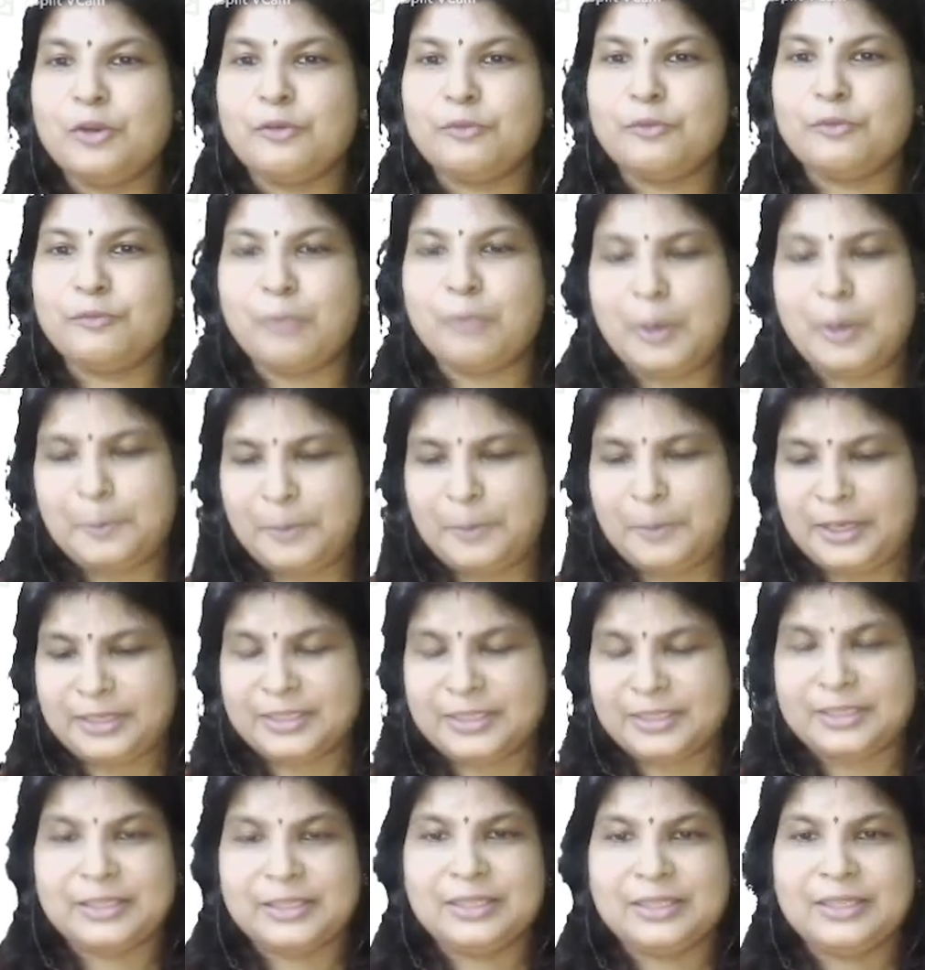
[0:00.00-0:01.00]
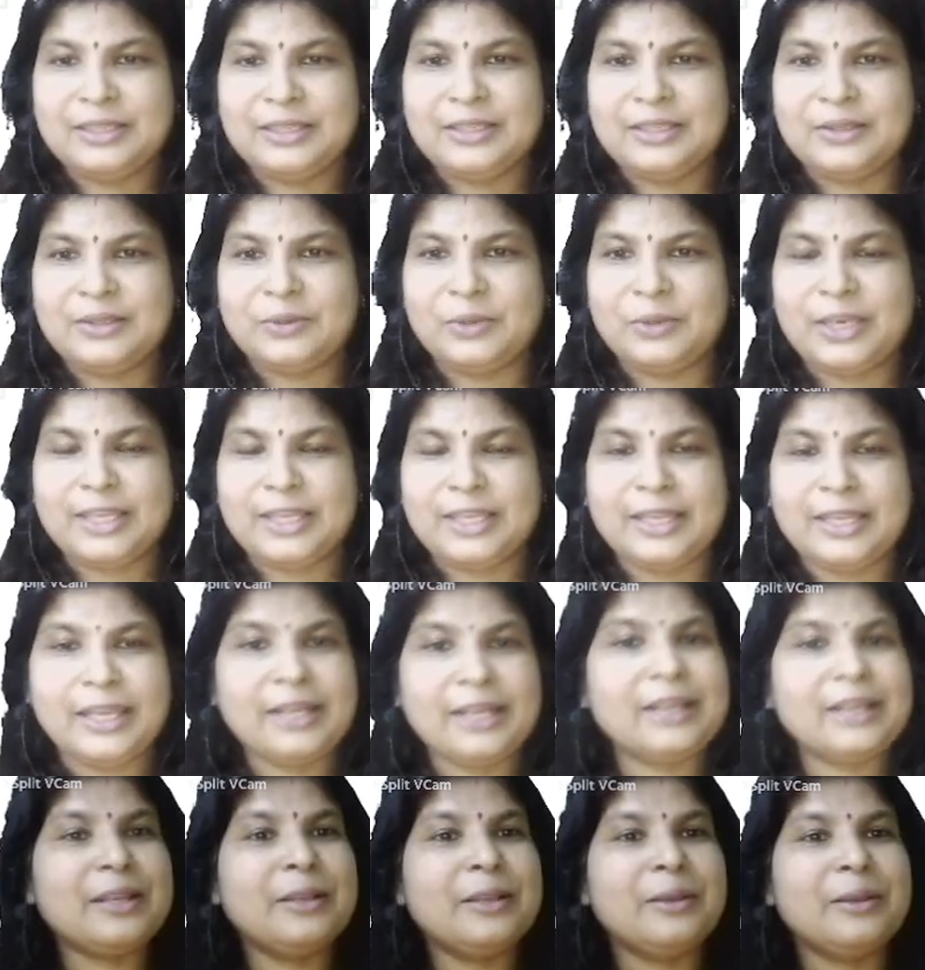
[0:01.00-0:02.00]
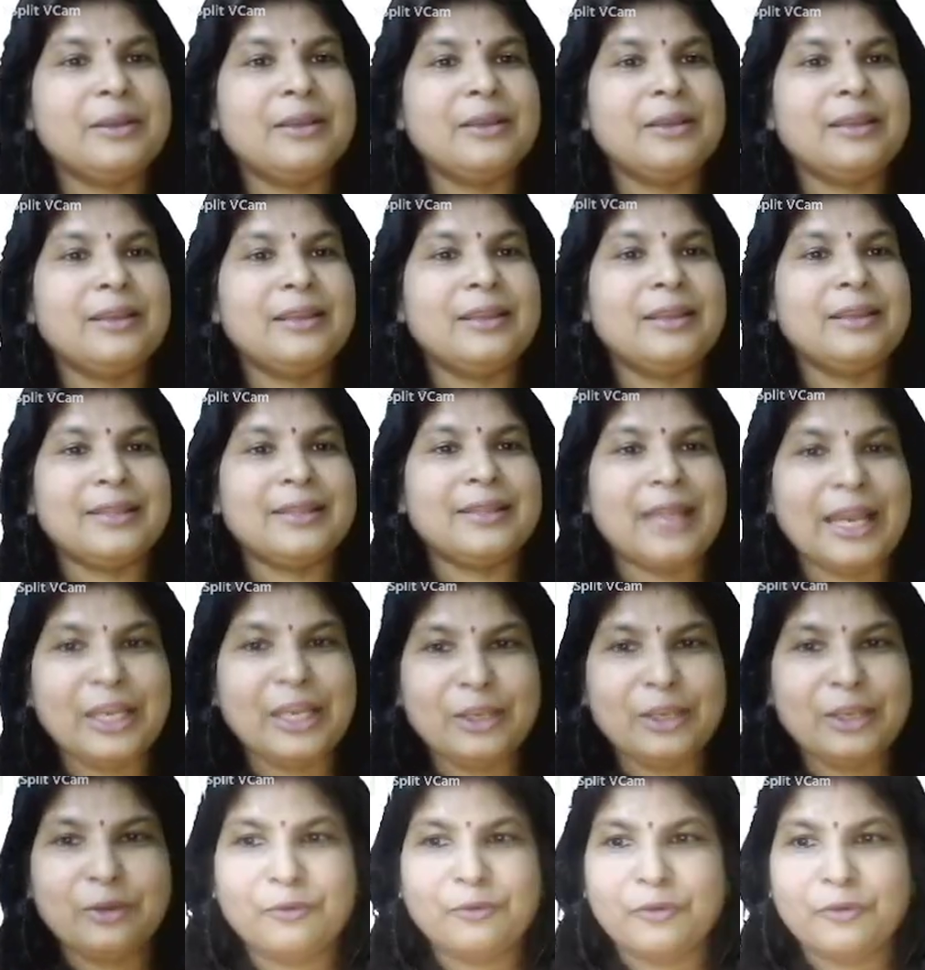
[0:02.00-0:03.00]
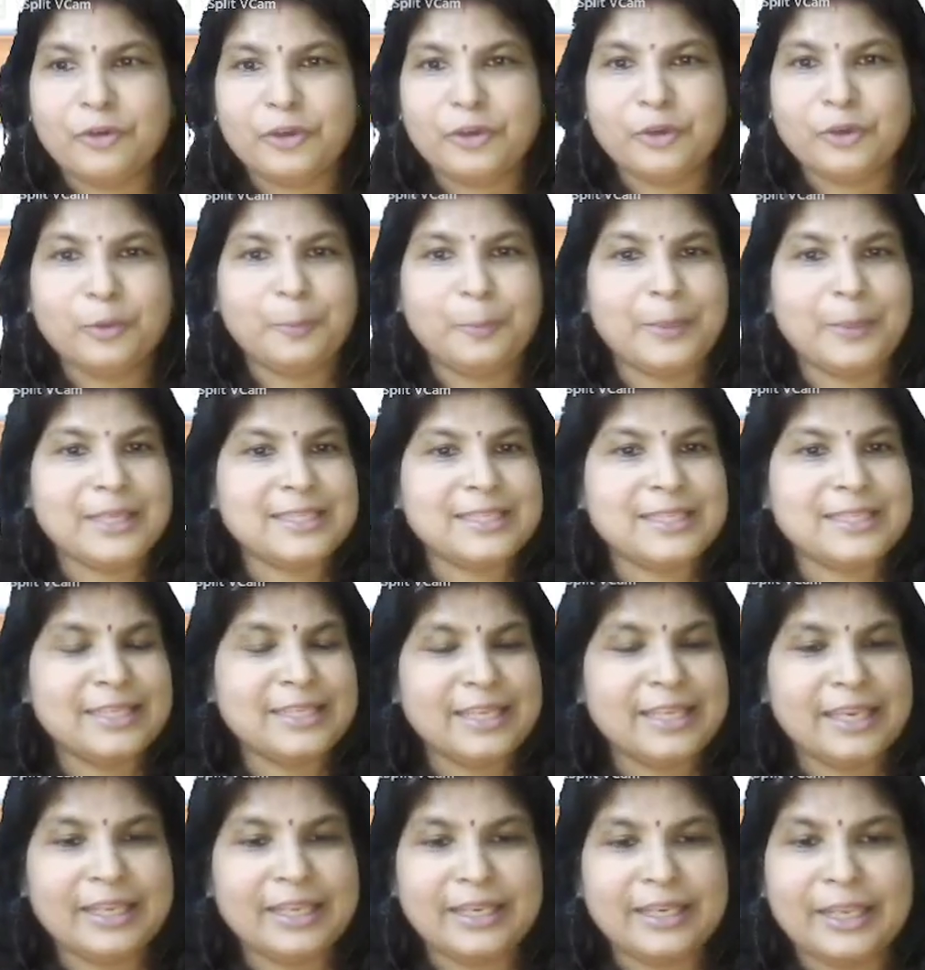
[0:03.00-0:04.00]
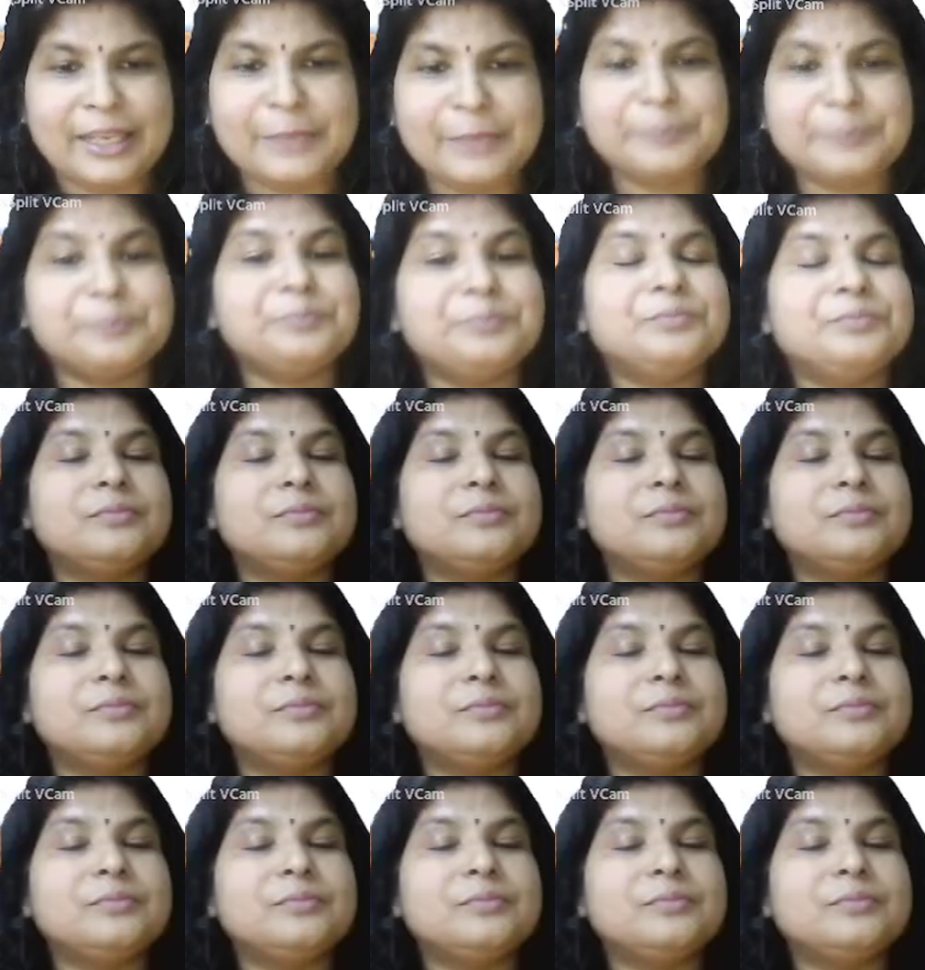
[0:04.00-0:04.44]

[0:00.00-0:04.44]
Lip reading: perfect. Okay then, thank you for your patient hearing.